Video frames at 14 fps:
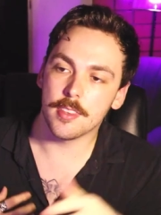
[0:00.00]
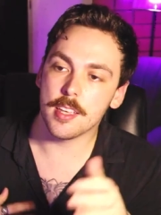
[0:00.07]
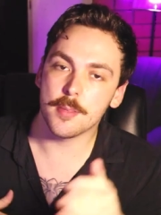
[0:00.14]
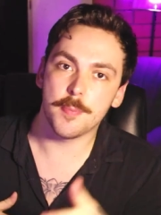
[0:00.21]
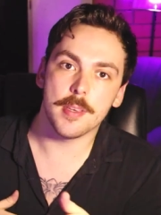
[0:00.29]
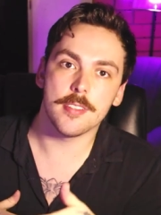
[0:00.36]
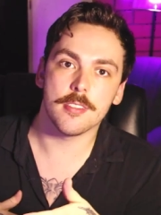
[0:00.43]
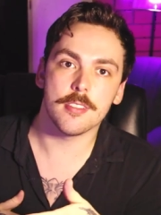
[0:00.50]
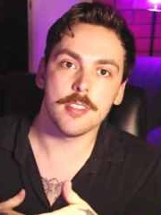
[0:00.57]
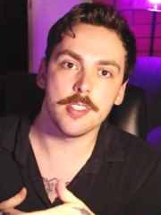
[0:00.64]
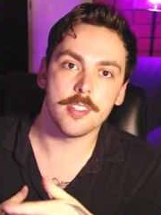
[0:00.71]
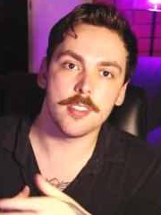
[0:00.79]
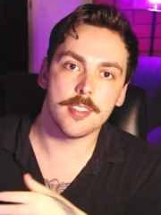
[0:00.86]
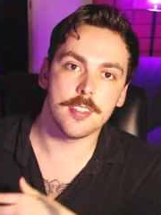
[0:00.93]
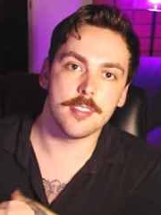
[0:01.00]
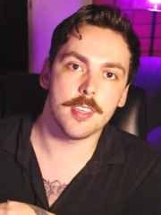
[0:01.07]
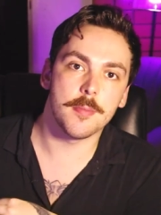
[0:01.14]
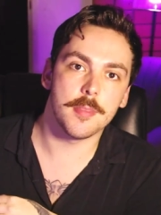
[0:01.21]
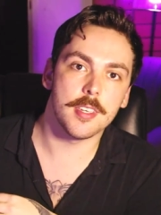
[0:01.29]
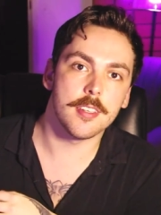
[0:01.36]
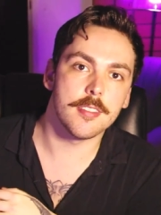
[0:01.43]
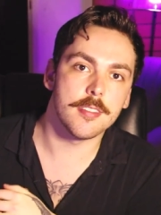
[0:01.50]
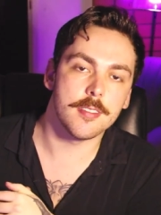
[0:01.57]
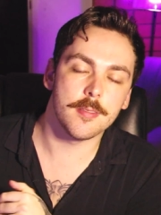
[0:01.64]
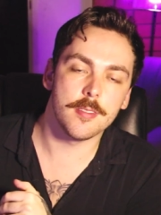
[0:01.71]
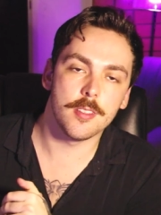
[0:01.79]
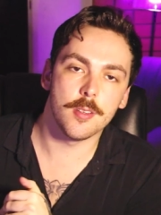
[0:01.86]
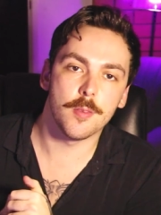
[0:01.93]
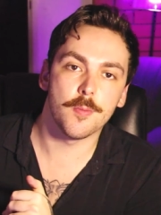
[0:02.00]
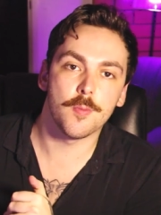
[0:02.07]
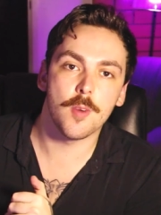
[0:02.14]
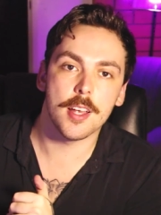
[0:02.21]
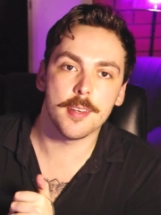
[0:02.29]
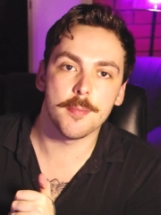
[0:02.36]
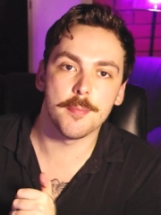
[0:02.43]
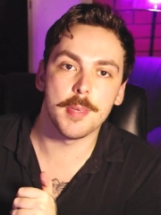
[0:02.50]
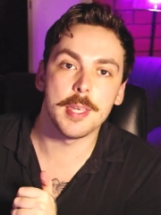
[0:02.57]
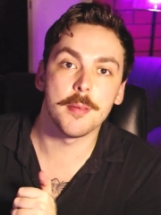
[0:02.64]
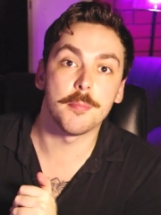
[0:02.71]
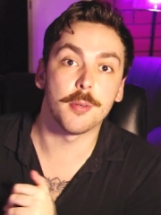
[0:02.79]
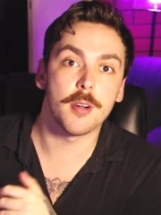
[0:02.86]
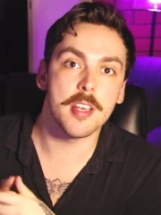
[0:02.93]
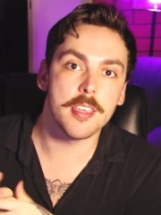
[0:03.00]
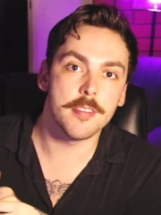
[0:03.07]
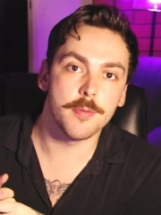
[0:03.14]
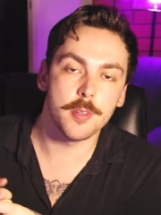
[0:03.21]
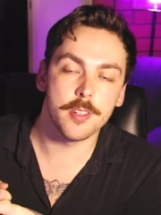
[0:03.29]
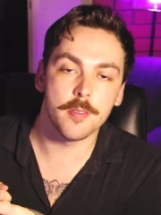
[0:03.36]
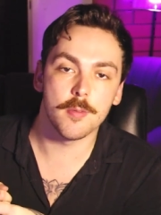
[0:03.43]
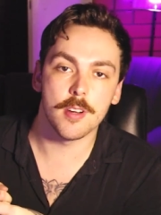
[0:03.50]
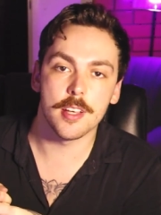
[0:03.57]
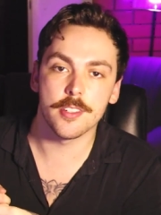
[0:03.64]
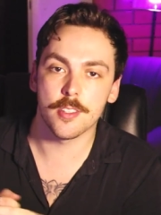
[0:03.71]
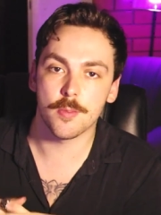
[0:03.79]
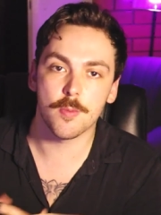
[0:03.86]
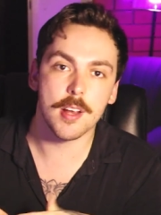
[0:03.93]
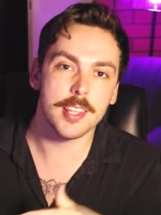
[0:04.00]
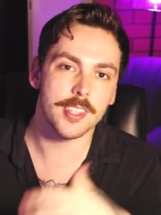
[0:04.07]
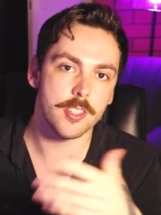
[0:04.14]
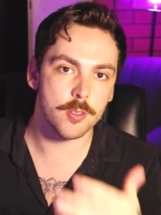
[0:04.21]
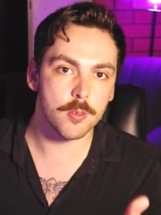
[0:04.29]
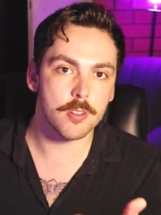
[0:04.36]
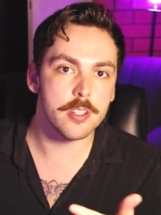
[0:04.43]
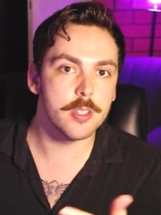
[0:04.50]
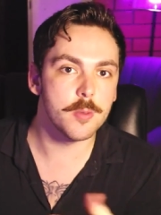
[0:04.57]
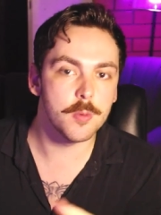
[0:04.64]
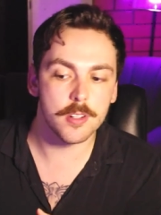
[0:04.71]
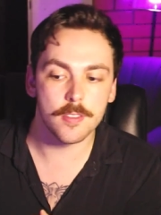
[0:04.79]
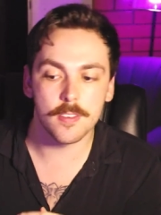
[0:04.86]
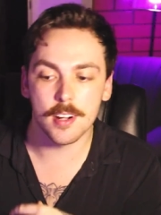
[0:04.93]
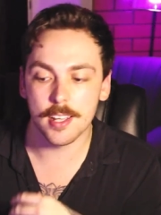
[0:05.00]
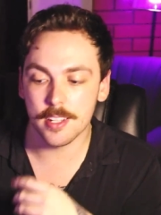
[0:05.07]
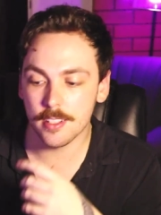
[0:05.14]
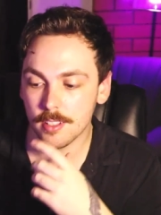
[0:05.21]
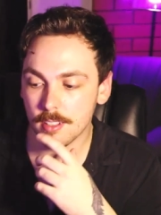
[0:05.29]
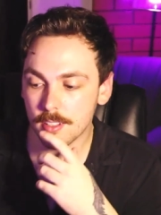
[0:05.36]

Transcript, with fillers: That's basically just the same thing as, you know, being brave when you write. Just write the story you want to write.